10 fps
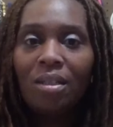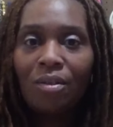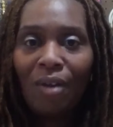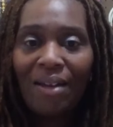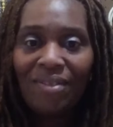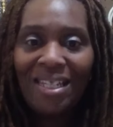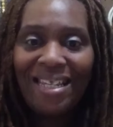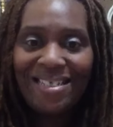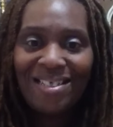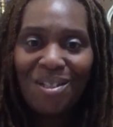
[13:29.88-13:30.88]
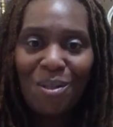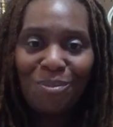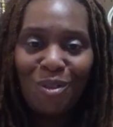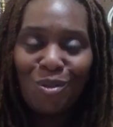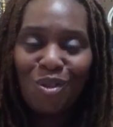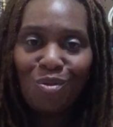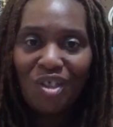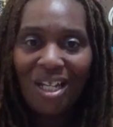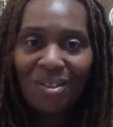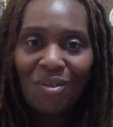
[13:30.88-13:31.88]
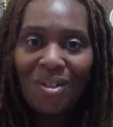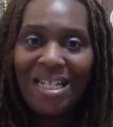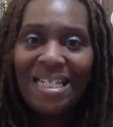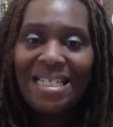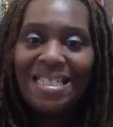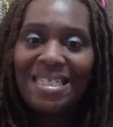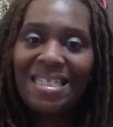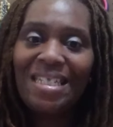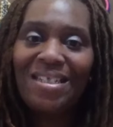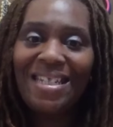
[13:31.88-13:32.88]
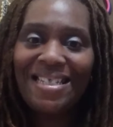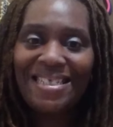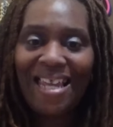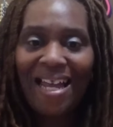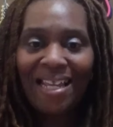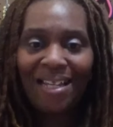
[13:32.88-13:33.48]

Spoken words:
Crafty Hands Club YouTube channel. See you next time.